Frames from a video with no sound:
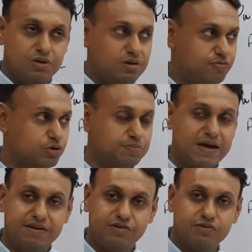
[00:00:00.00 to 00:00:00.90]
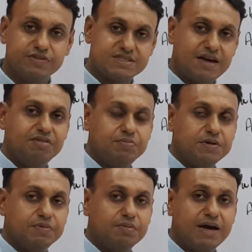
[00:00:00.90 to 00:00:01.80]
for the benefit of the seven
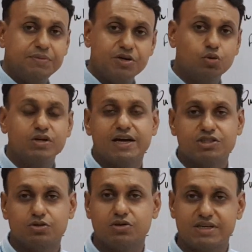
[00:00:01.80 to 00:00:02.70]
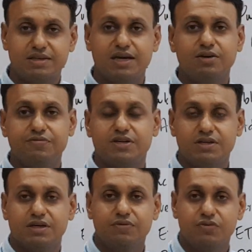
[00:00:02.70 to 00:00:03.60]
people might be a good action, because at the end of the
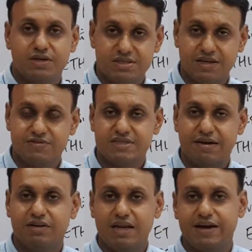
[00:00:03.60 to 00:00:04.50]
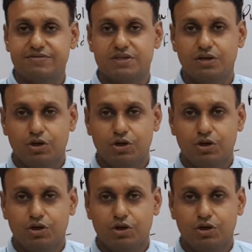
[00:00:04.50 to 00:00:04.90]
day, we are saving seven lives.